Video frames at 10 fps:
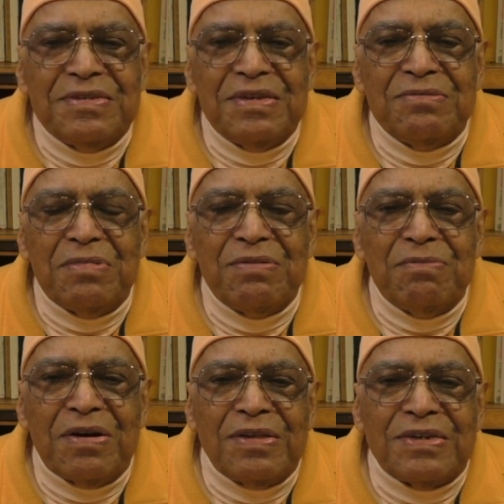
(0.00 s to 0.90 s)
Then my
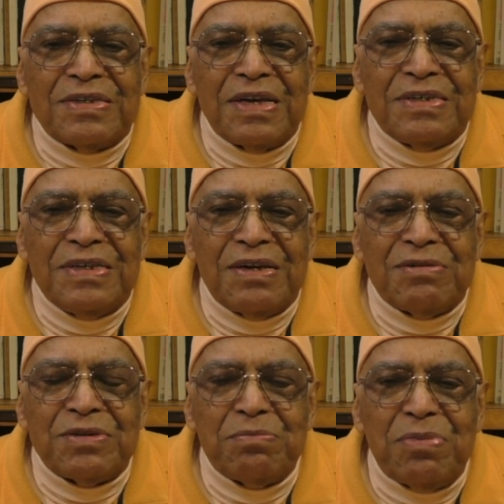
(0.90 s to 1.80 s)
mother said there
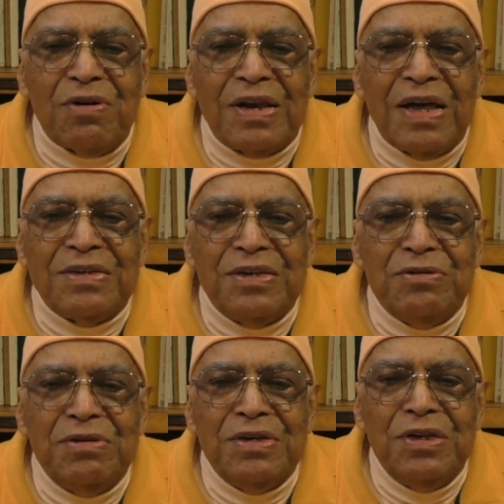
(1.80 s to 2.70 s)
was a boy like
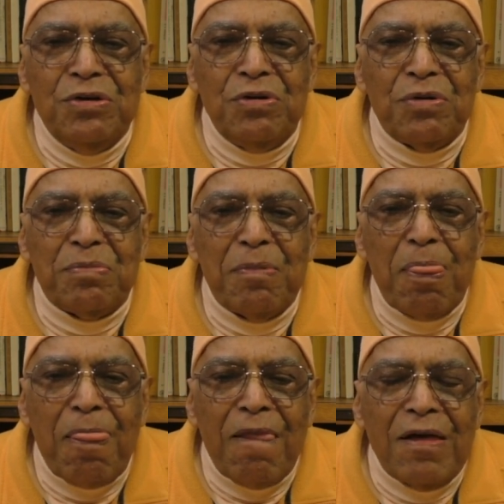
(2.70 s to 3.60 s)
you in Europe
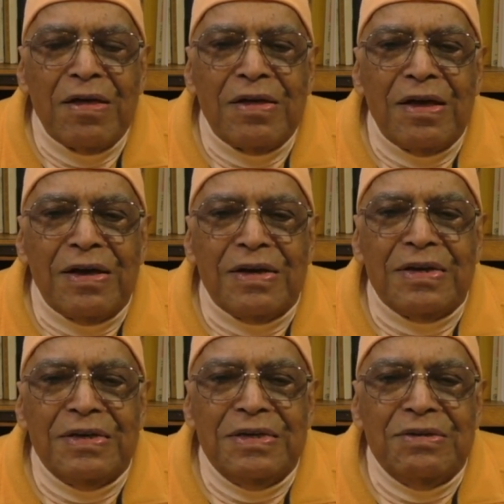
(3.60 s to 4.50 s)
and
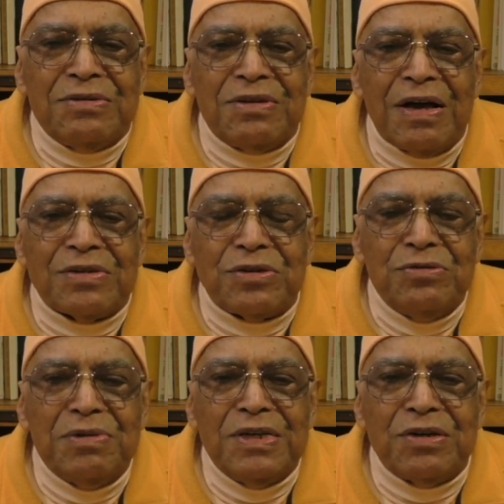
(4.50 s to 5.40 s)
he used to ask
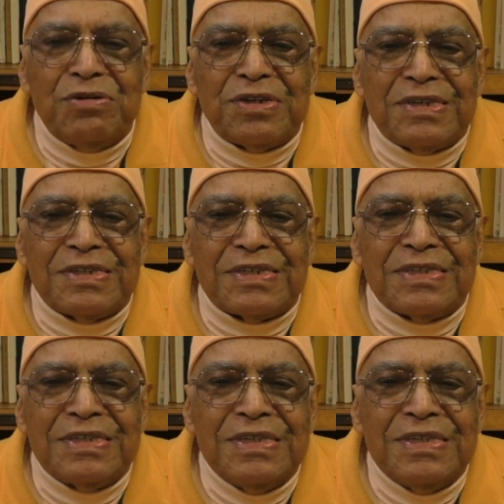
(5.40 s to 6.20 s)
too many questions.